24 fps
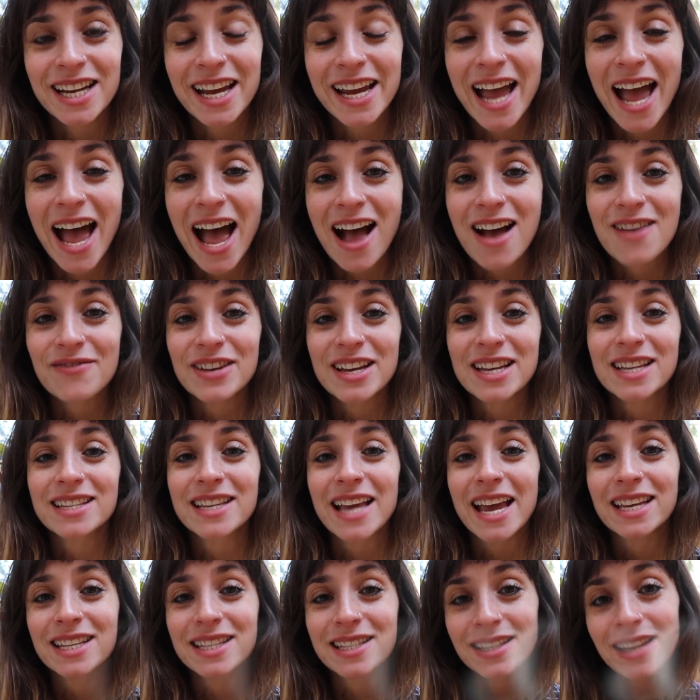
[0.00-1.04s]
I have is
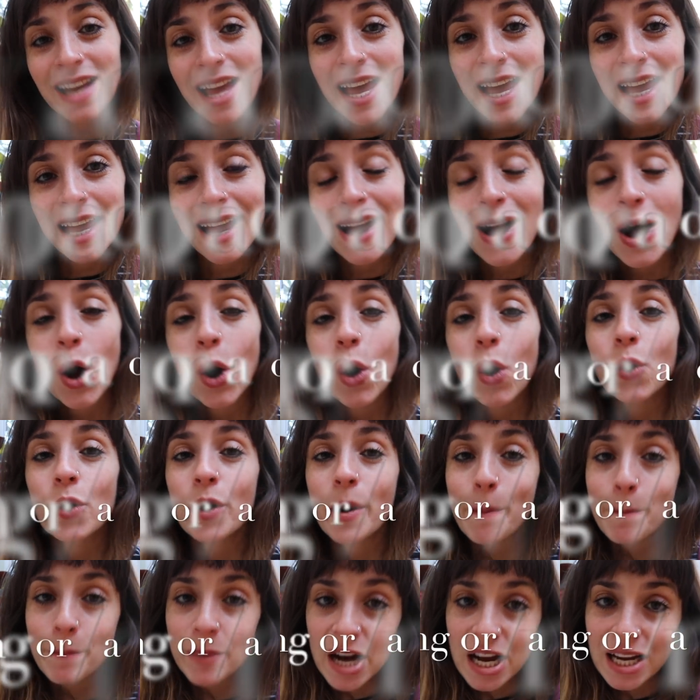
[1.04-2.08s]
a sling or
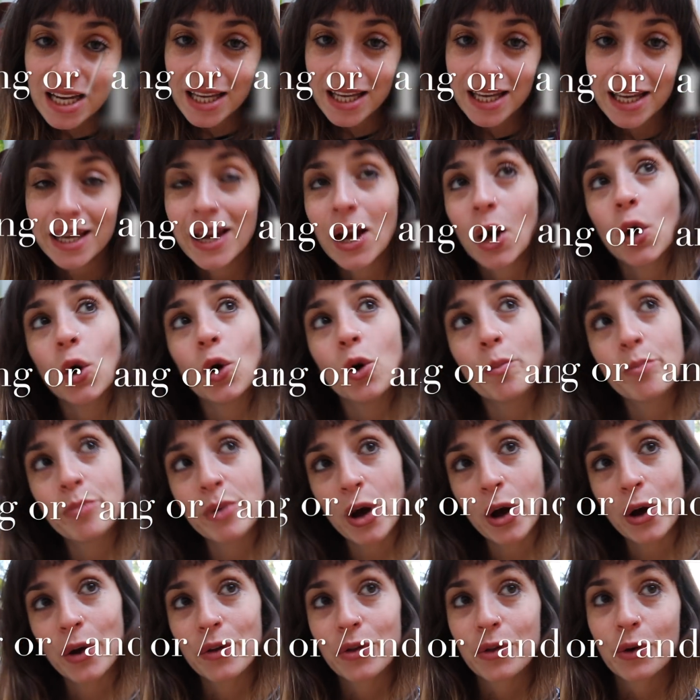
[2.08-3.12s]
a buggy or
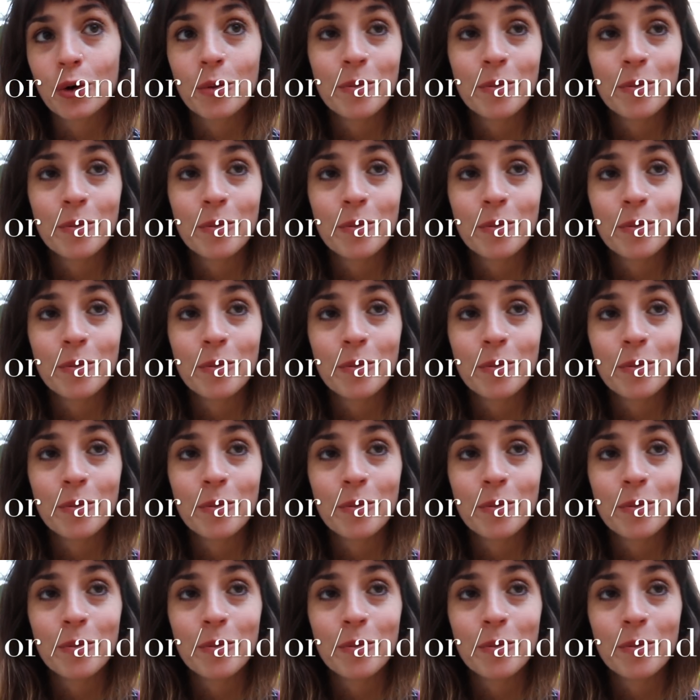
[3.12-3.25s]
both,